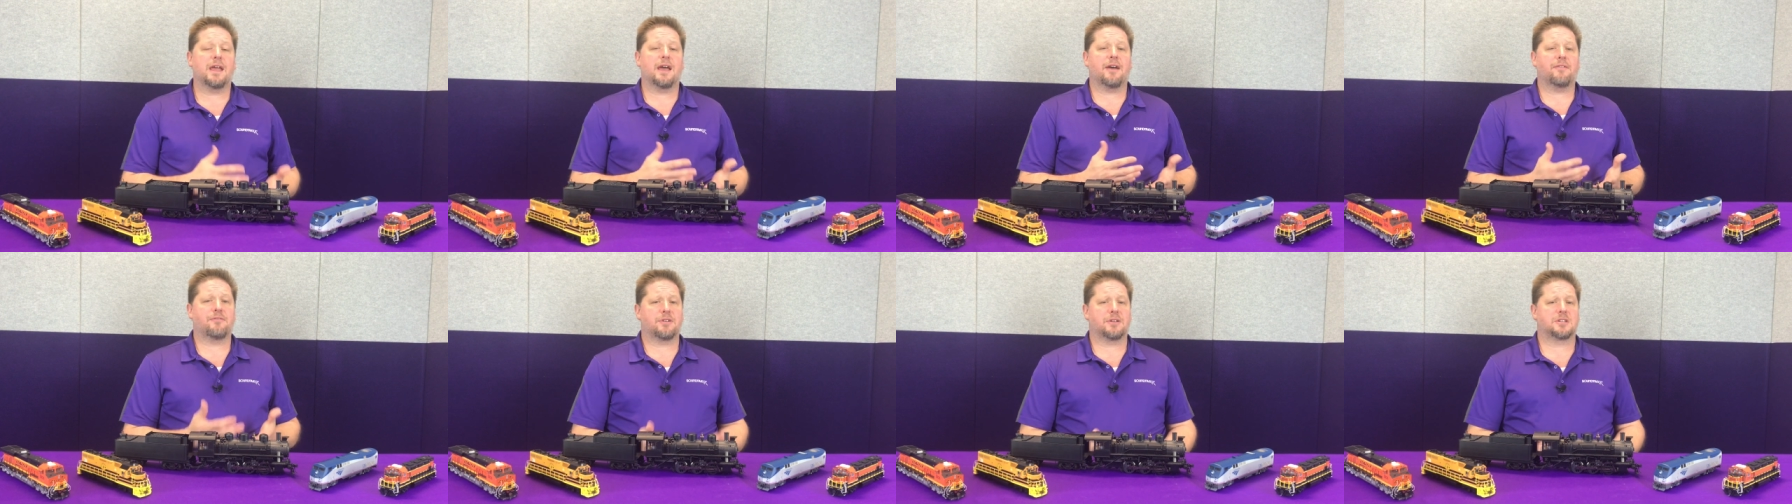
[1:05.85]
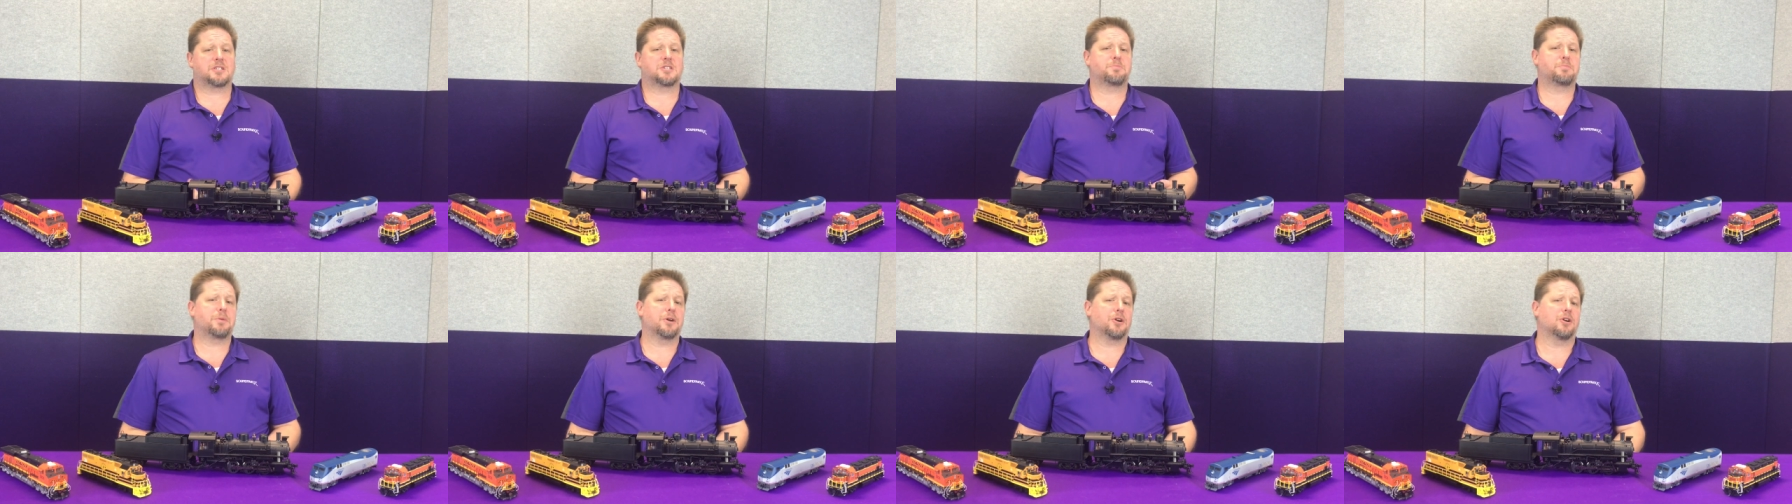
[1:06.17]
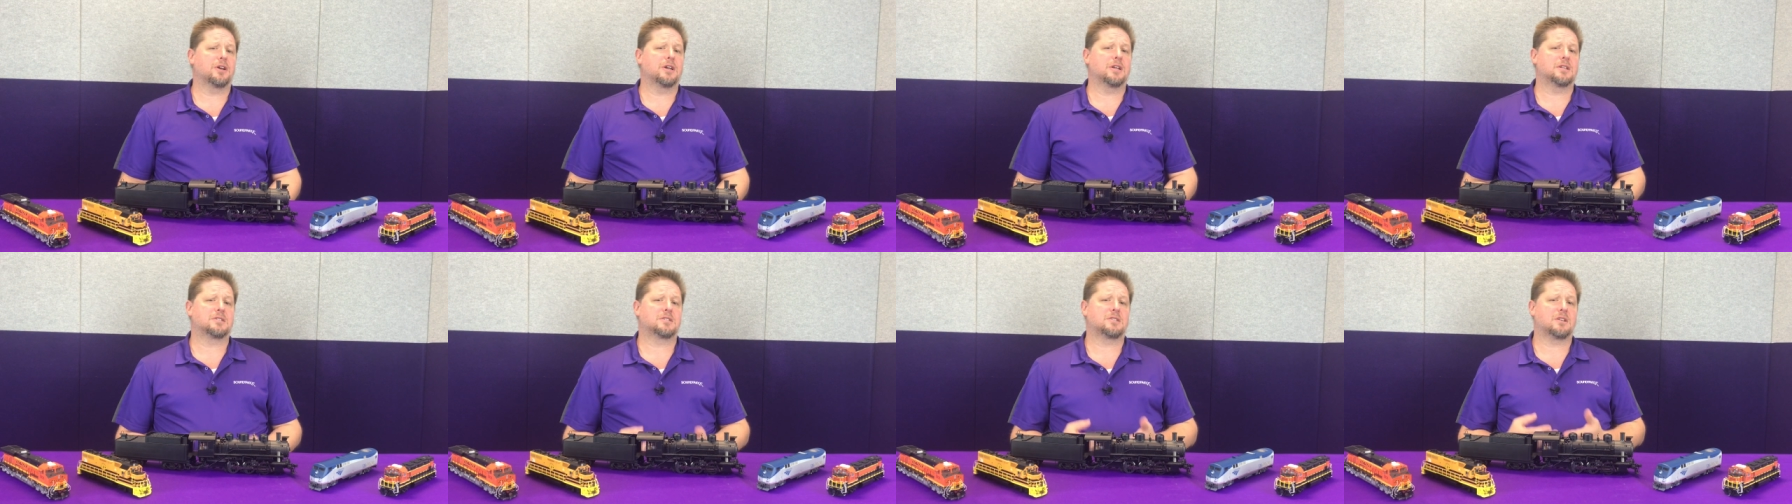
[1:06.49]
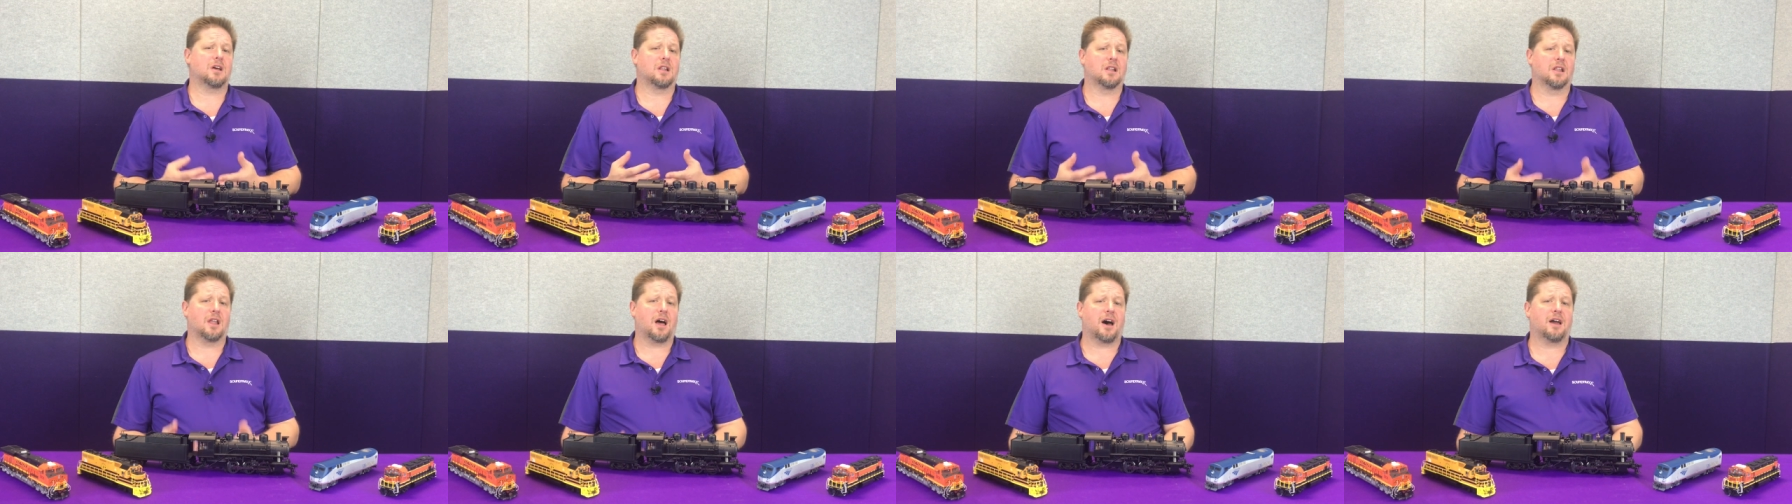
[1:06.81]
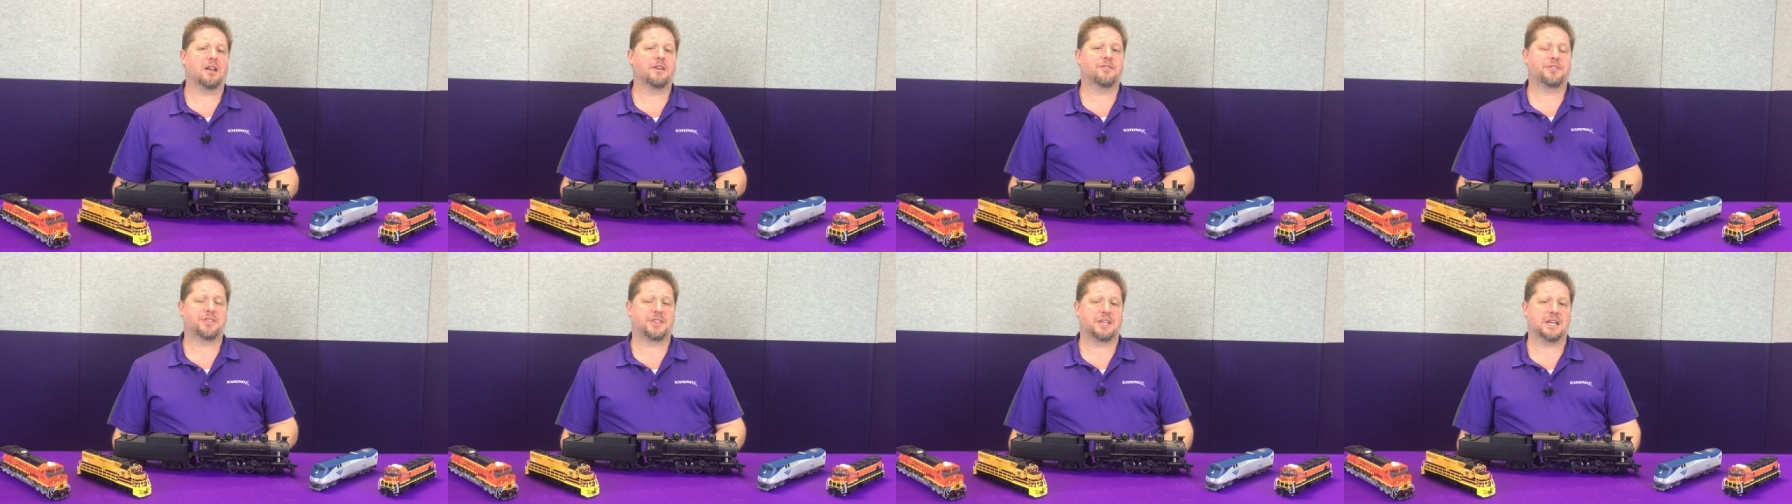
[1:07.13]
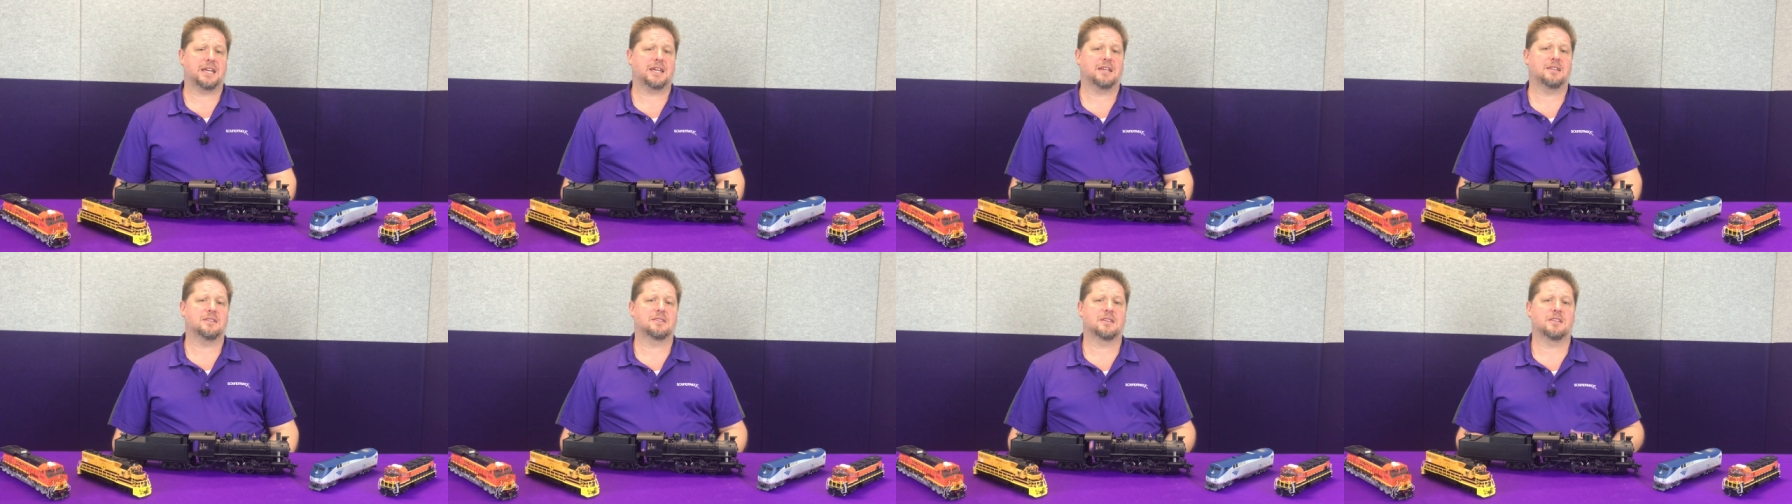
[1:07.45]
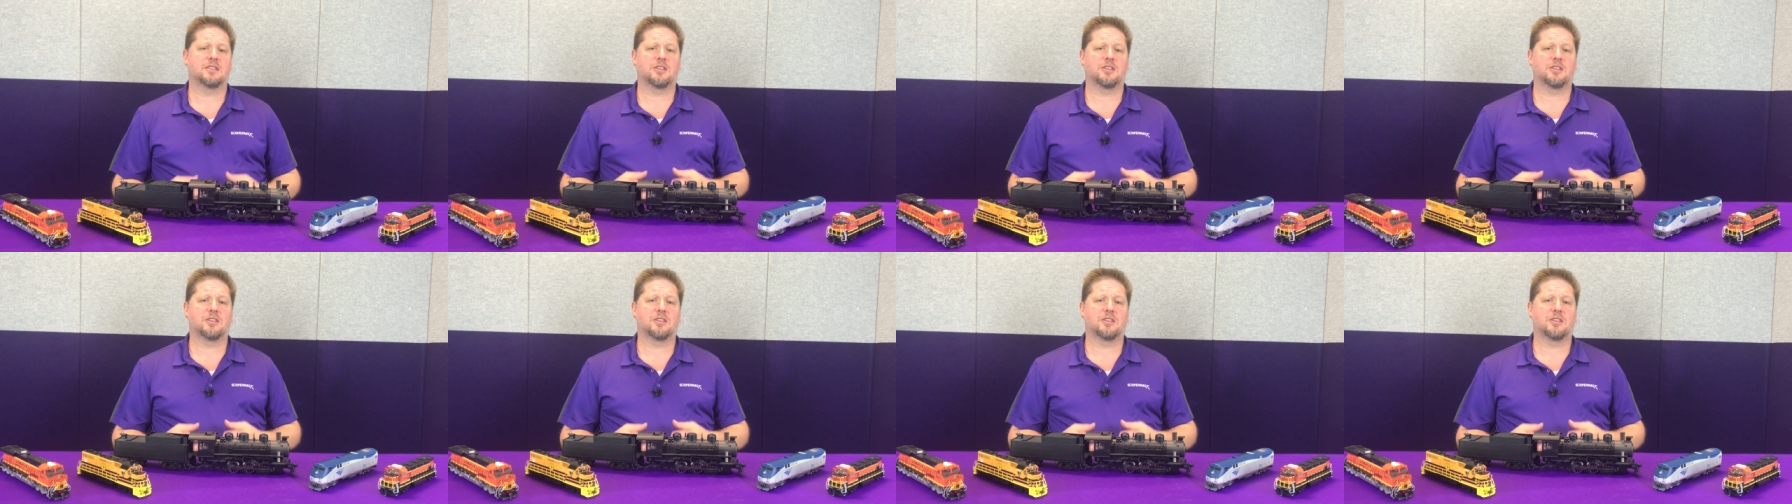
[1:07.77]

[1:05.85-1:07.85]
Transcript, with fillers: have experienced a lot of things,